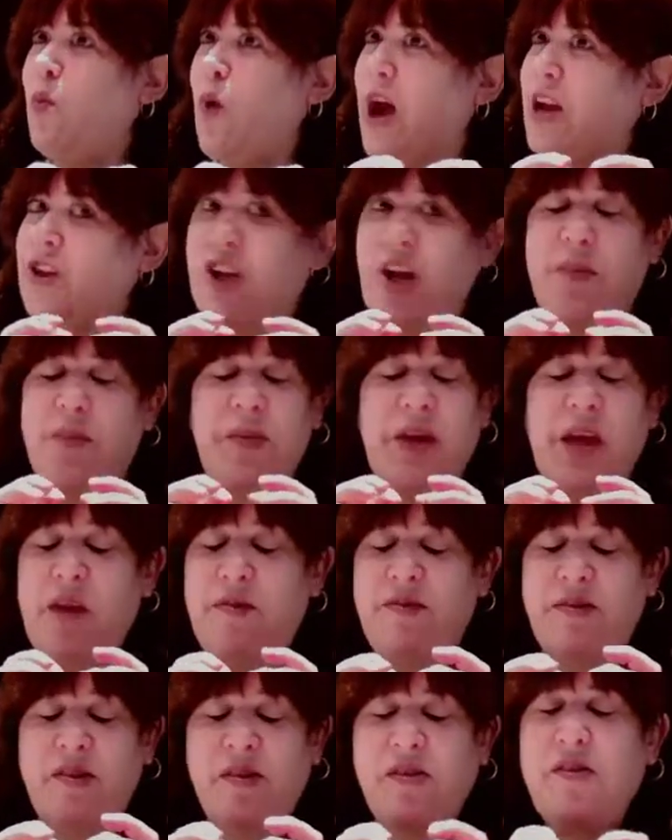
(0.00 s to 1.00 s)
Hashem
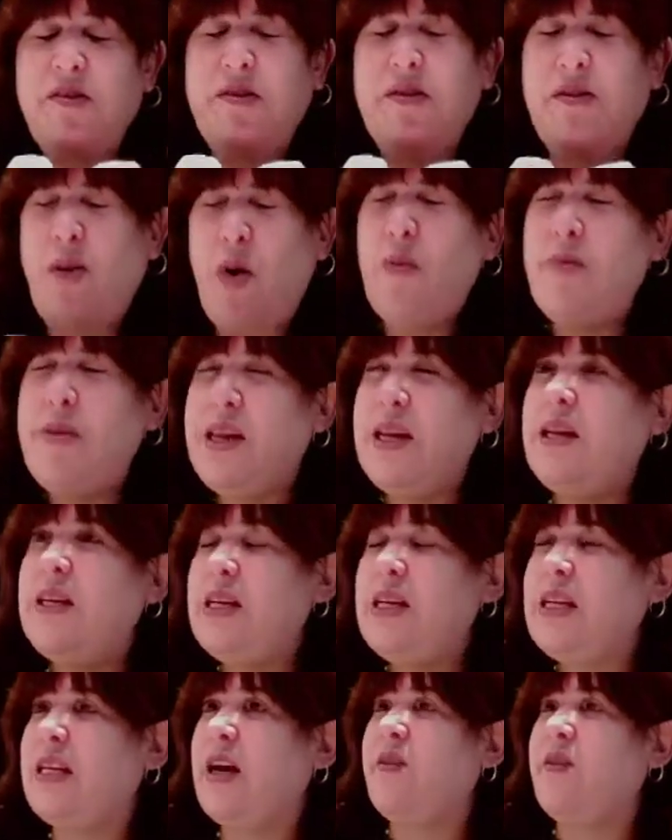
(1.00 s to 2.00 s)
gives so many
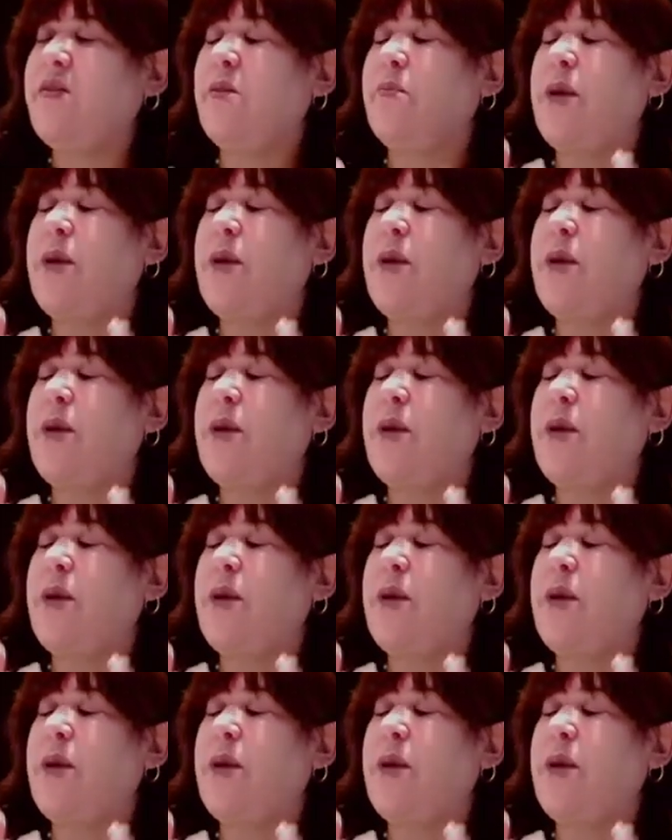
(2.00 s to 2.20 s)
details